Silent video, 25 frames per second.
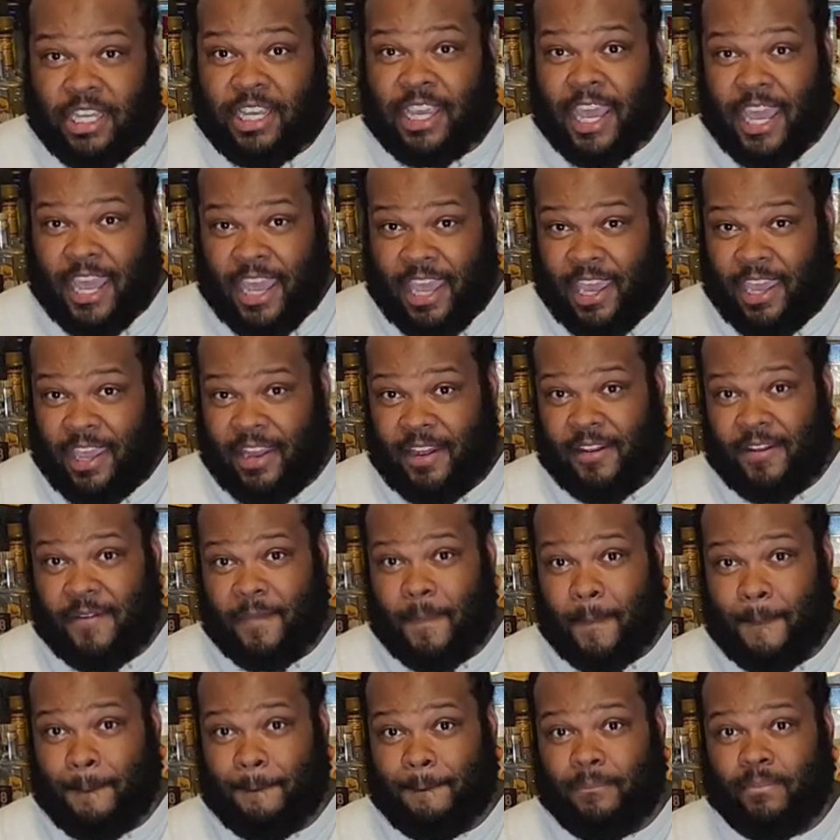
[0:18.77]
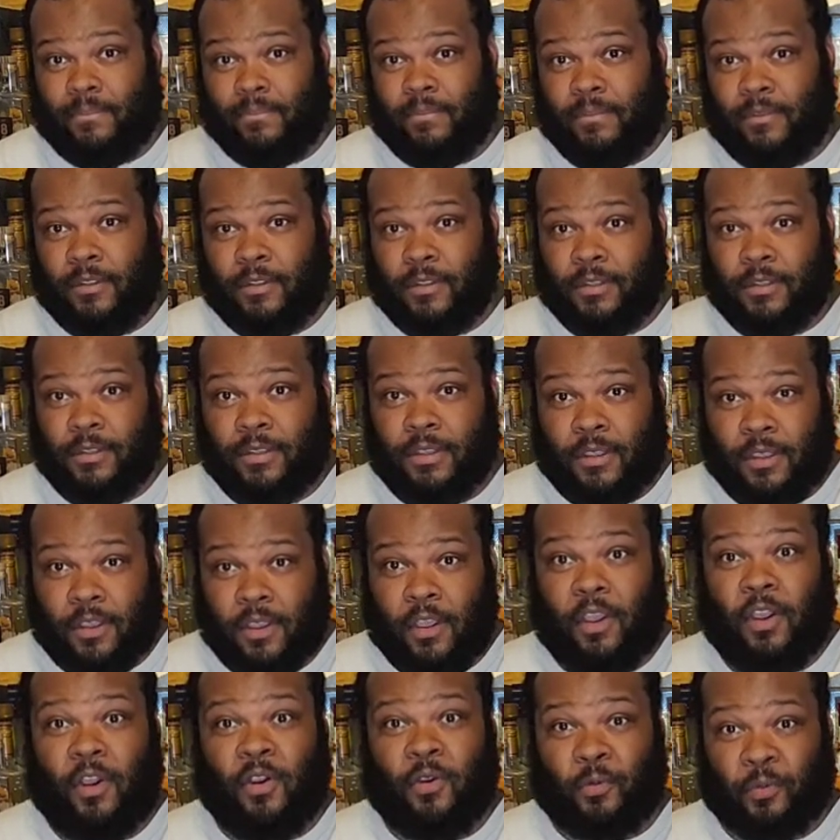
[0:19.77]
can,
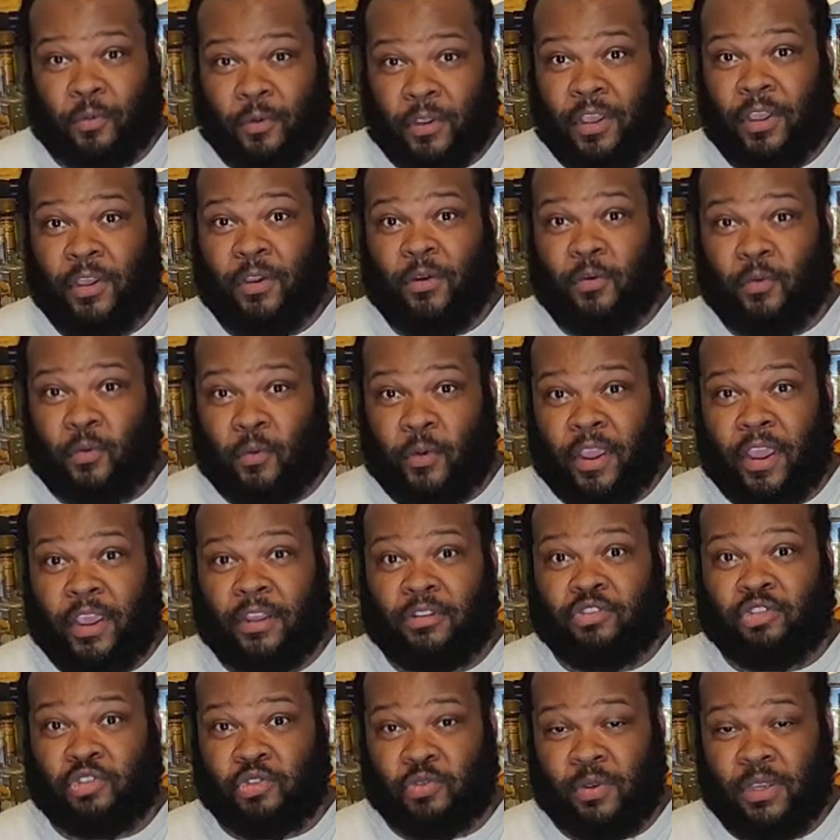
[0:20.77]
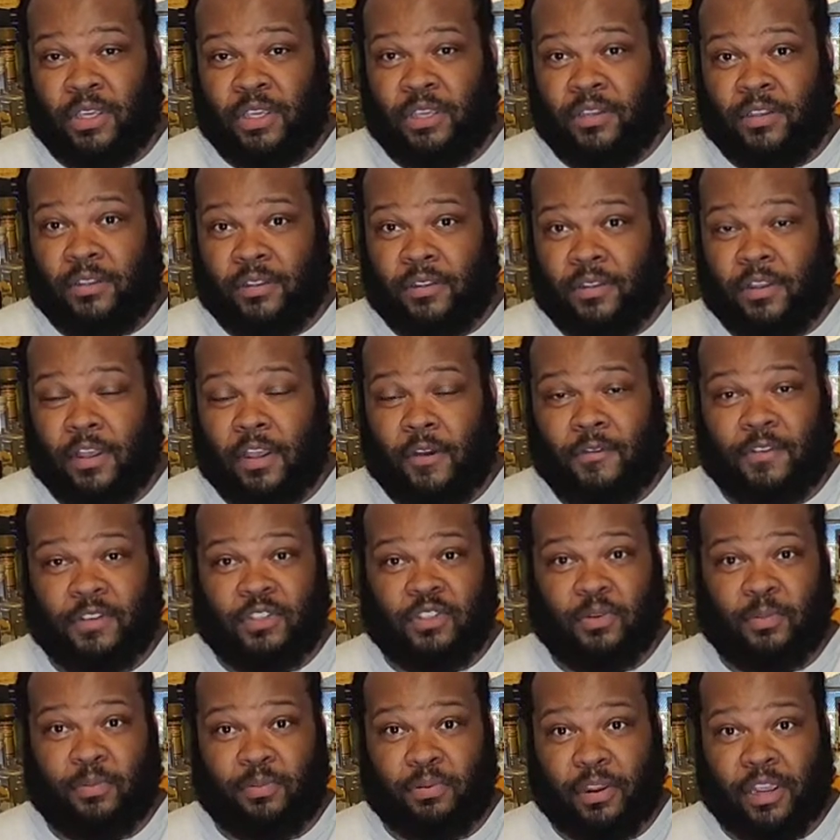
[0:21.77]
a real rare treat of a
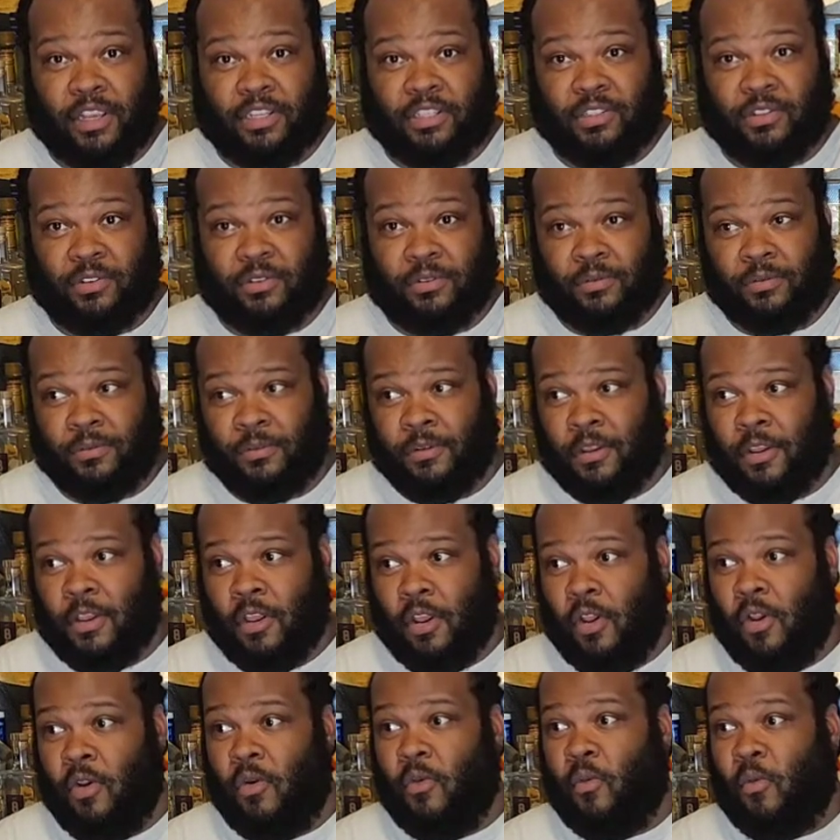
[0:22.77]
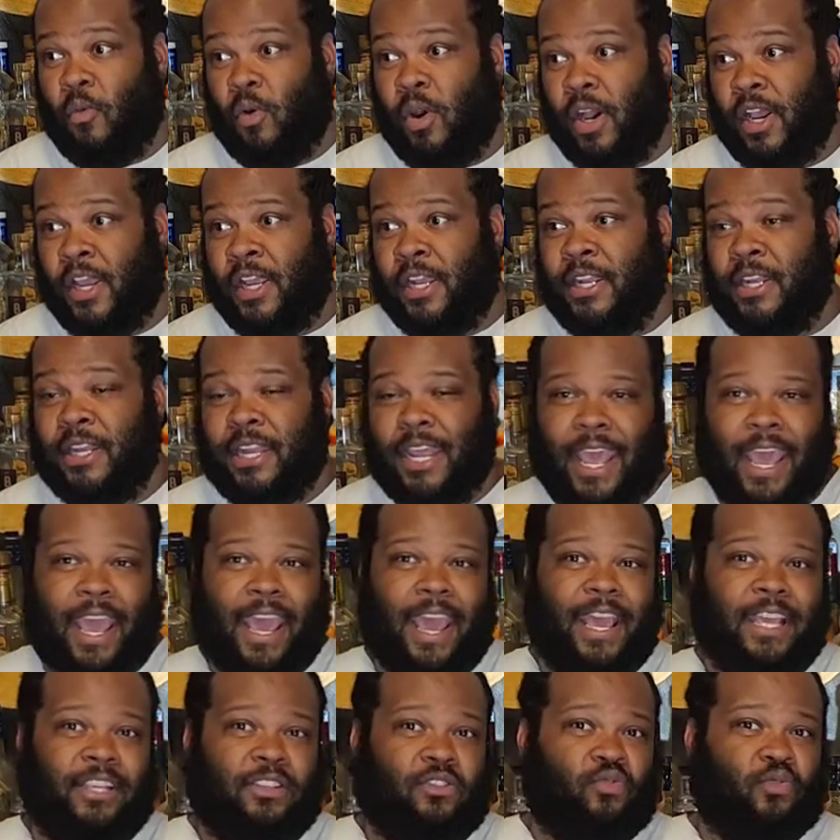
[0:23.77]
suppressor. One that
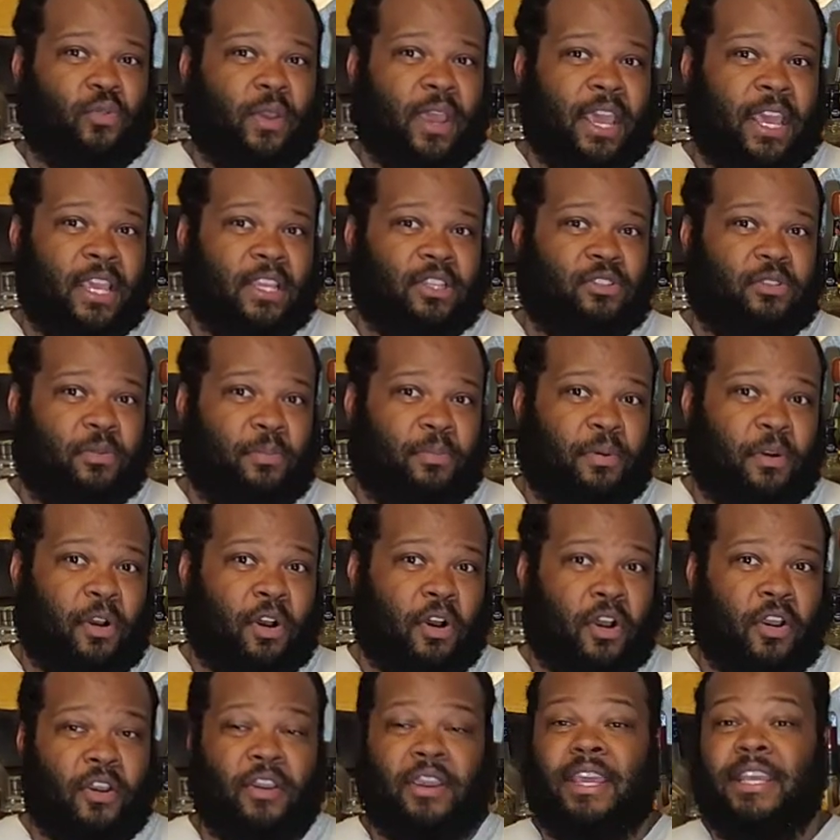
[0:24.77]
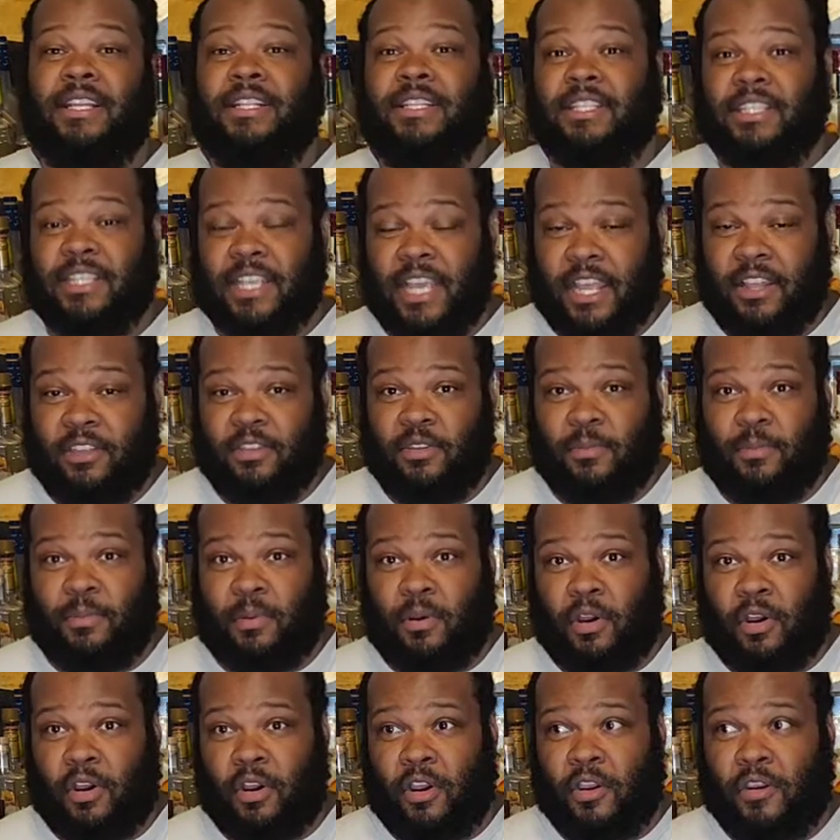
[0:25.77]
has raised the bar and set the
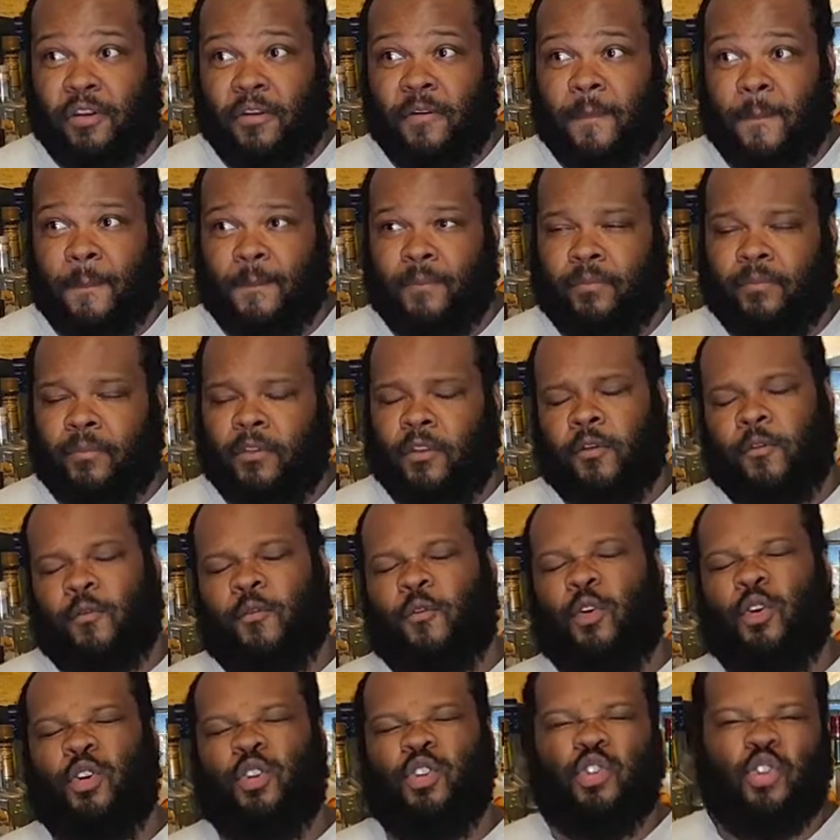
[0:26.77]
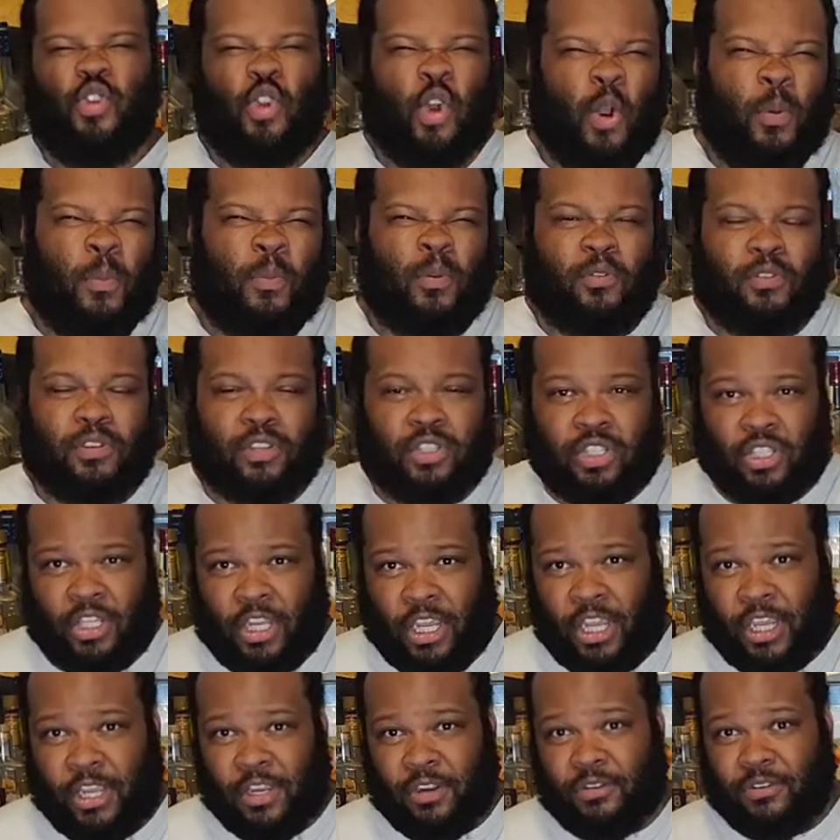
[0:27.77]
bar for numerous
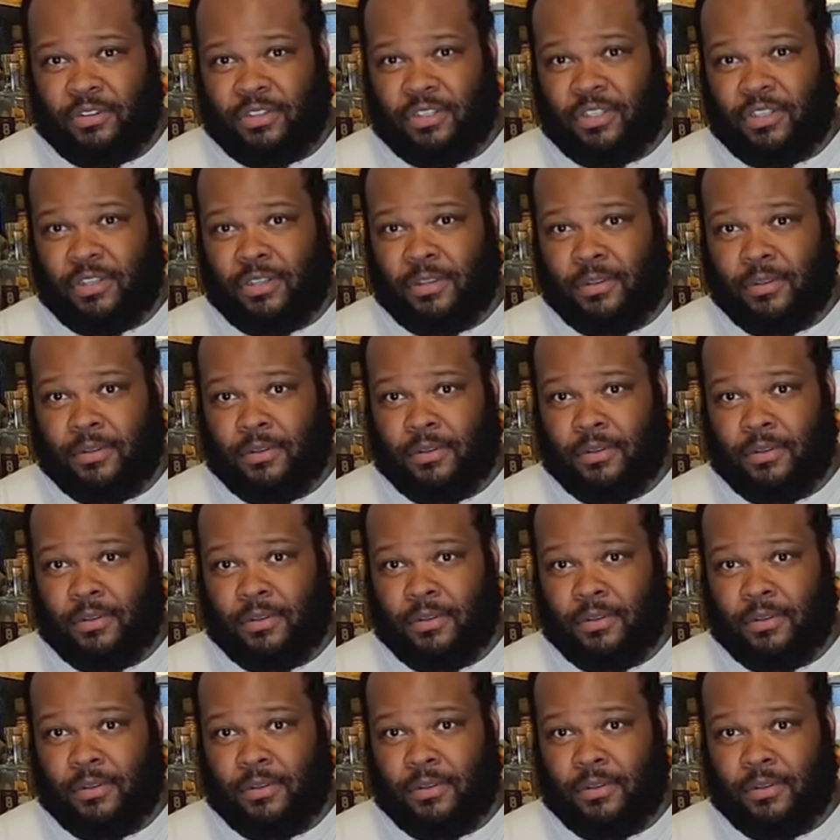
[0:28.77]
years.